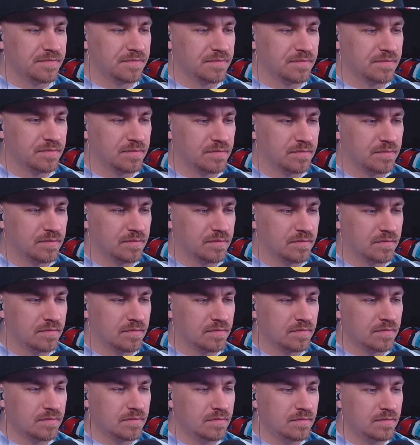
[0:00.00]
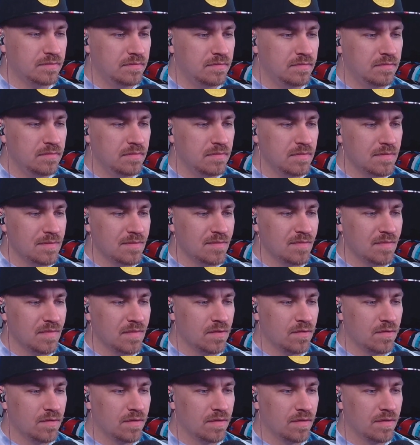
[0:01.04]

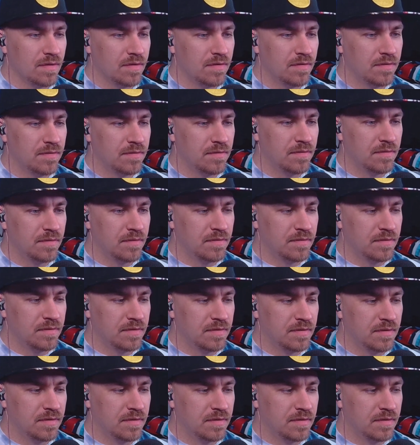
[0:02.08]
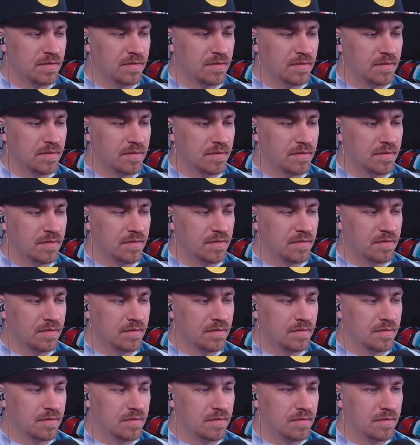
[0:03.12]

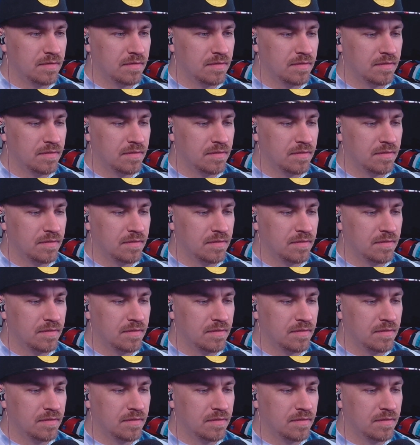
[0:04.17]
Nothing is said.